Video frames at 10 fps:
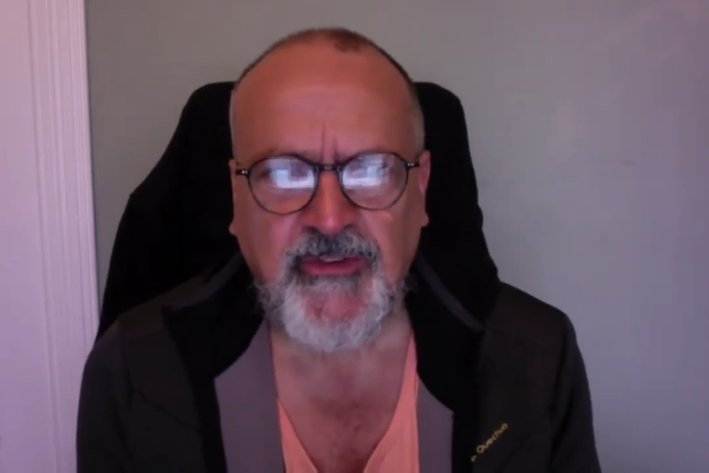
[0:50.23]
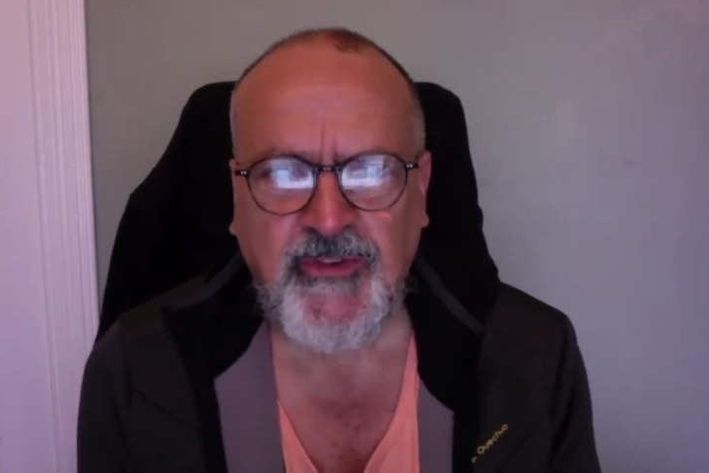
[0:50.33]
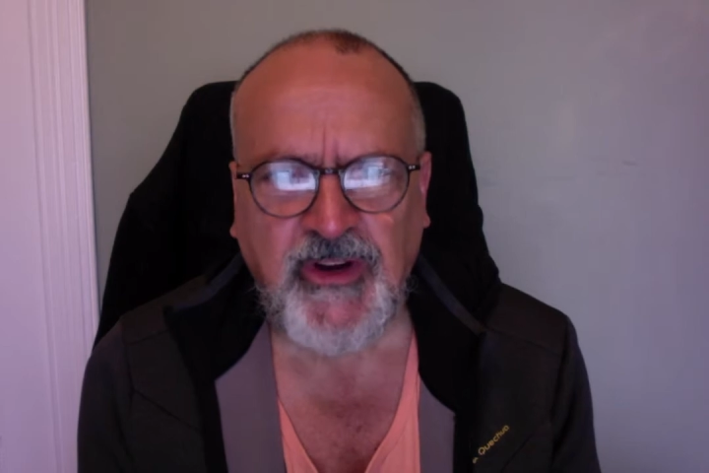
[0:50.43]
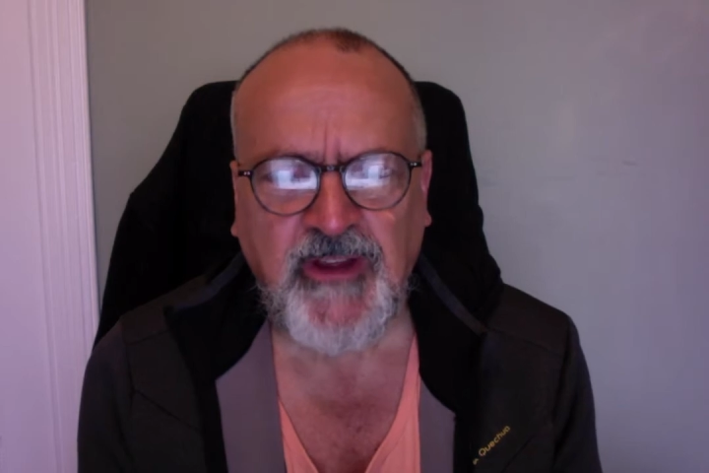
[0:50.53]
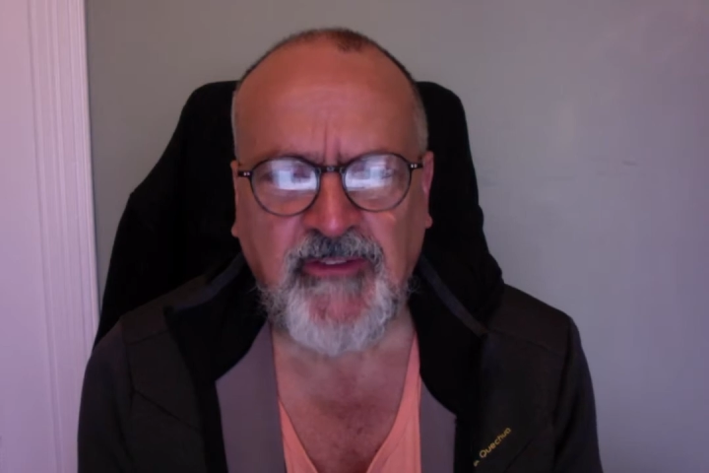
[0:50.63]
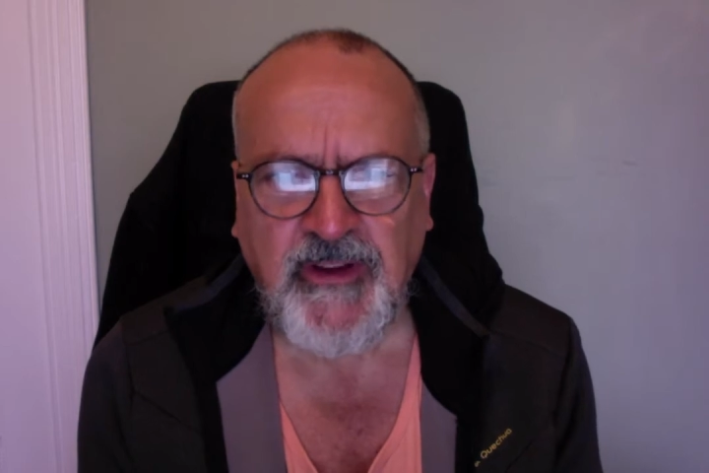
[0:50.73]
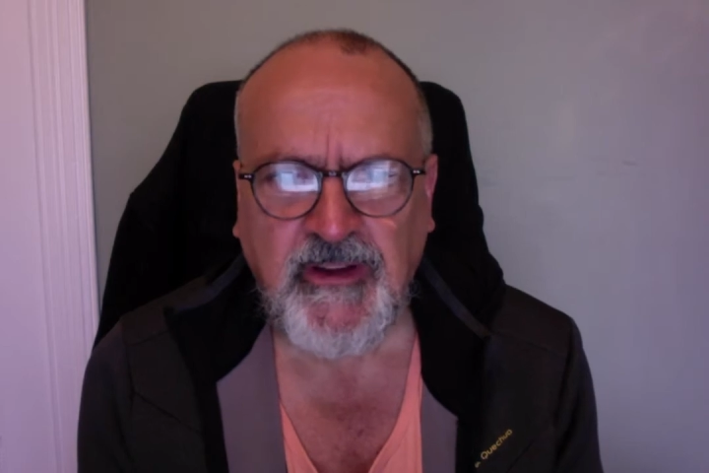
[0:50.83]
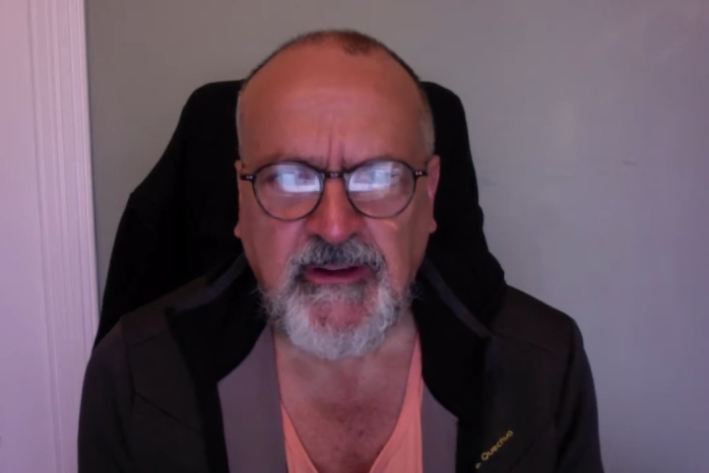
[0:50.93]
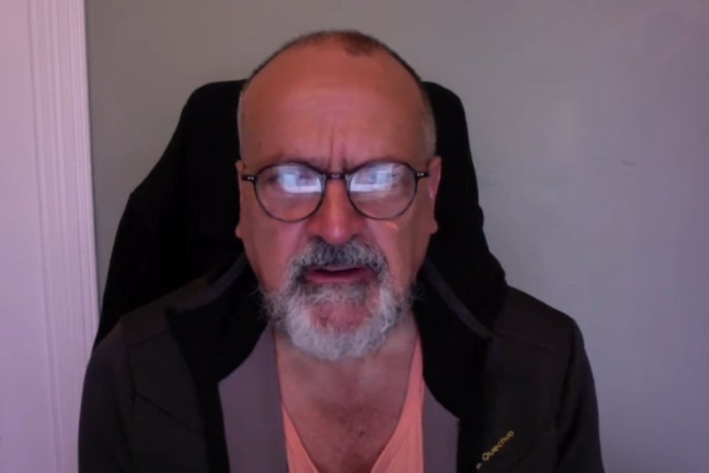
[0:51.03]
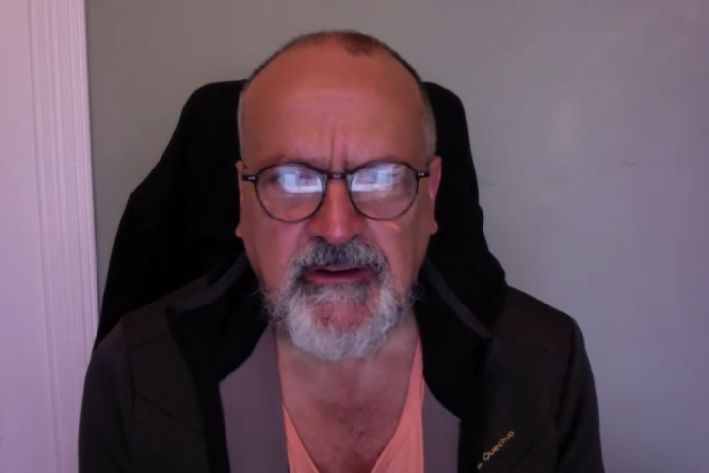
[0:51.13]
forgiving
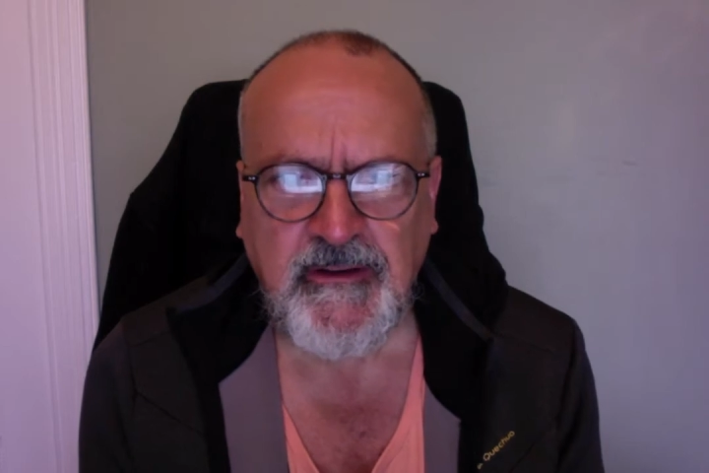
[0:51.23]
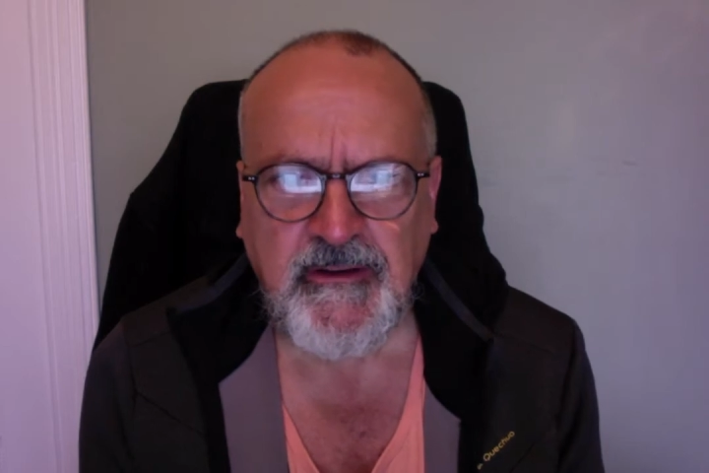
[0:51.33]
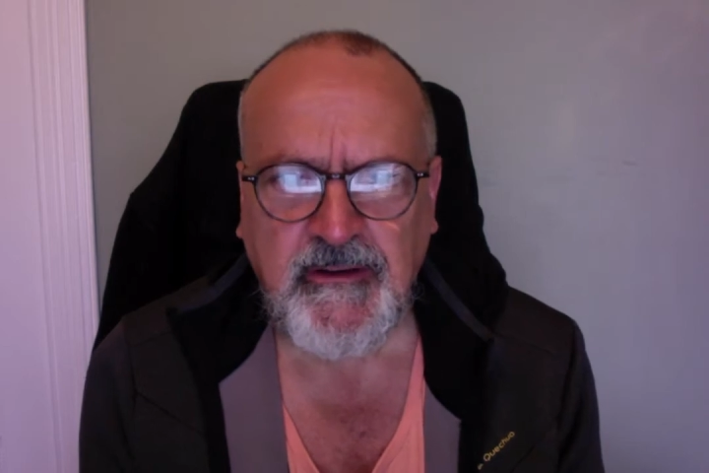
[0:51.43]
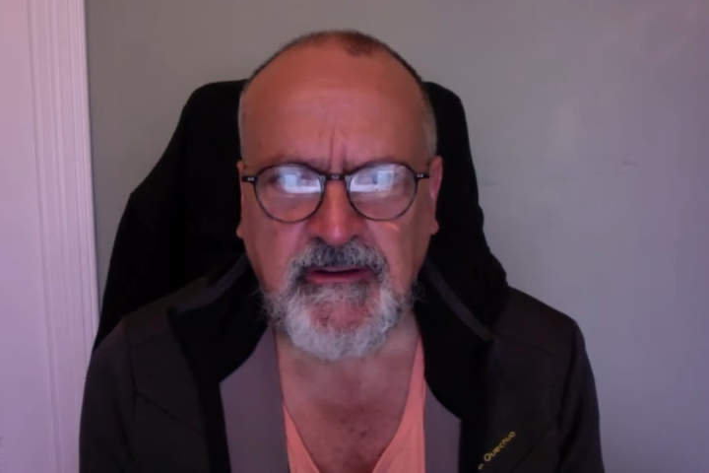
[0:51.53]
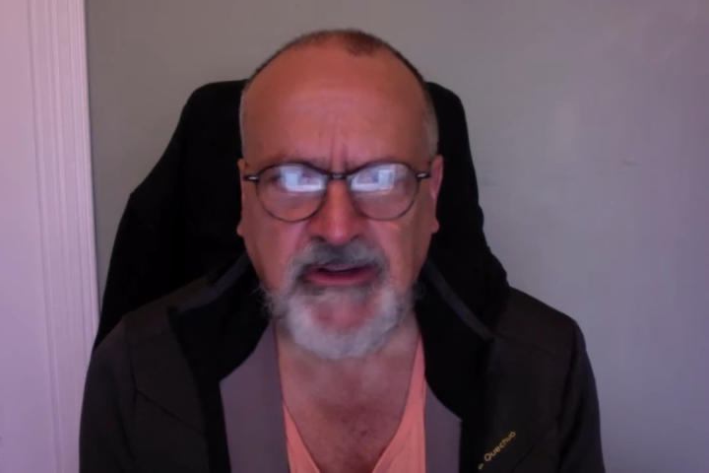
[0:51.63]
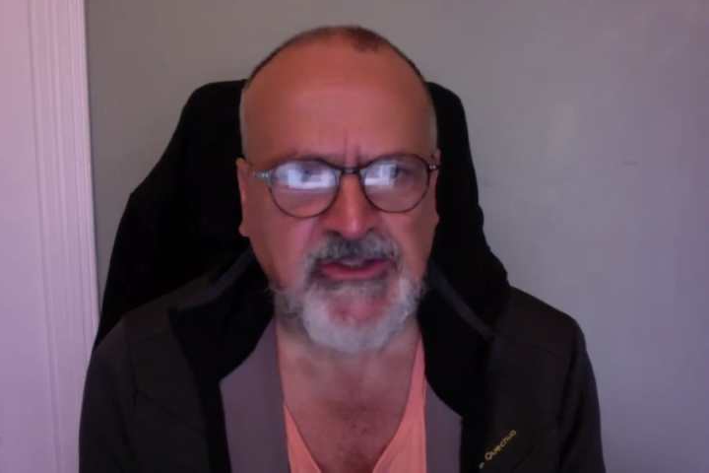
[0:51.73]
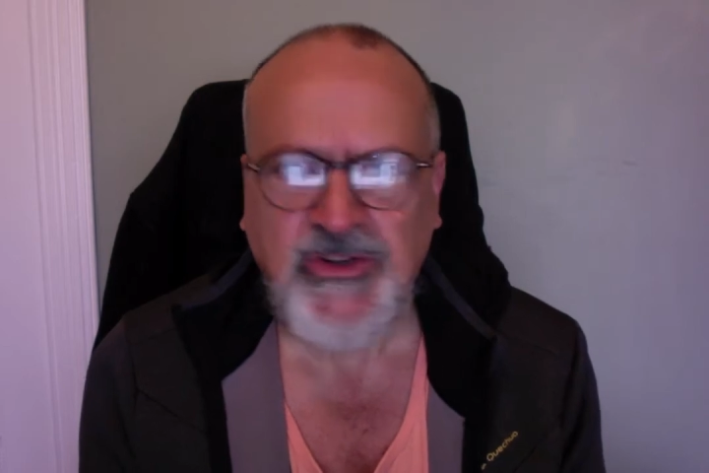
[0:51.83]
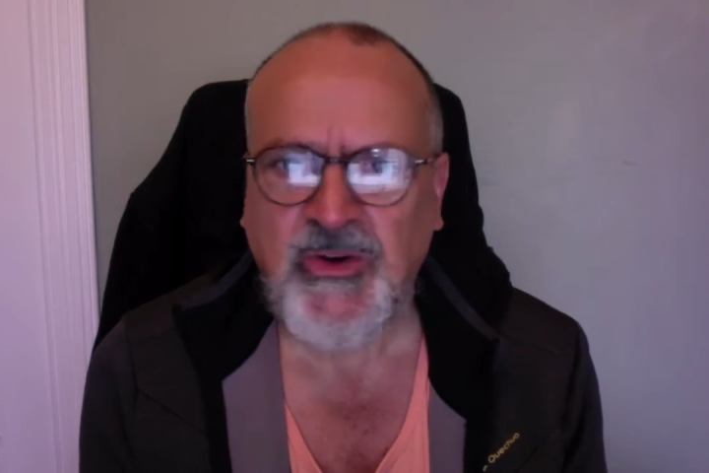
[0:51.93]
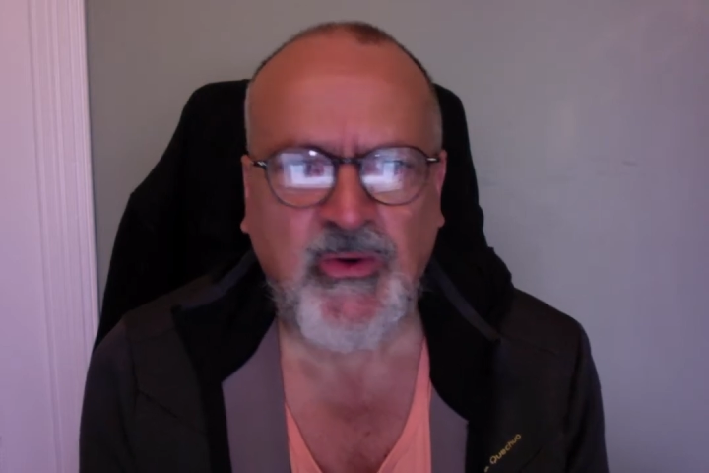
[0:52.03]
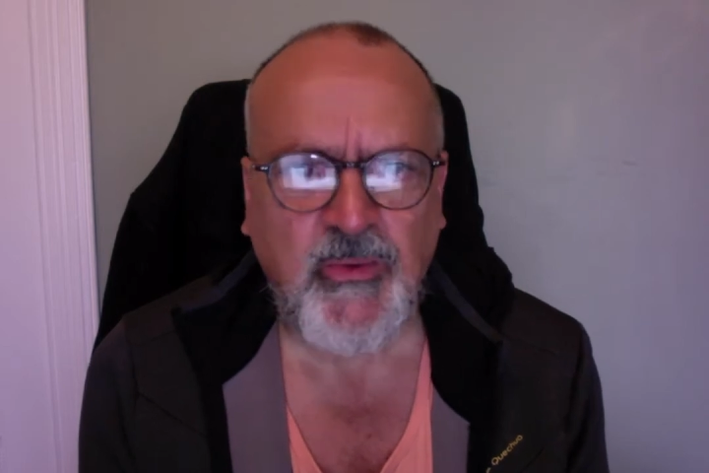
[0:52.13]

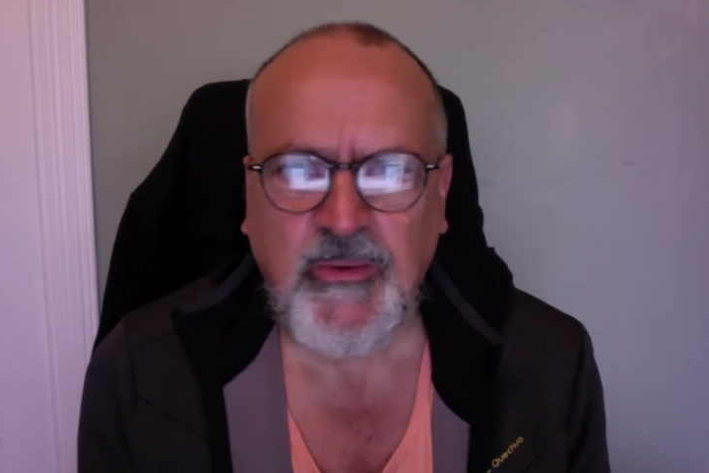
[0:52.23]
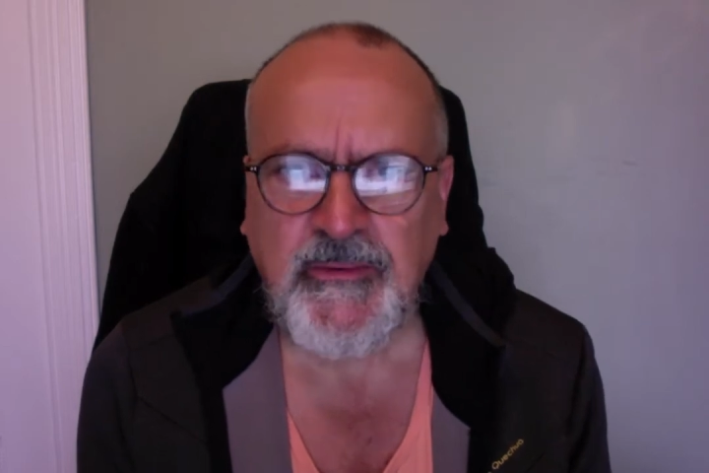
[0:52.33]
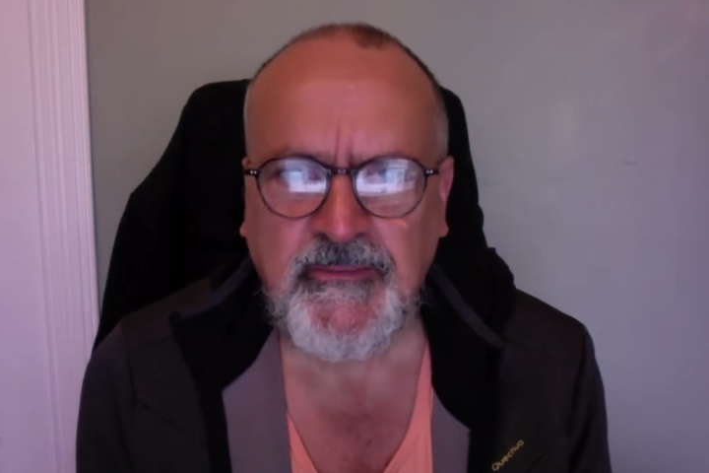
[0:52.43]
doesn't know.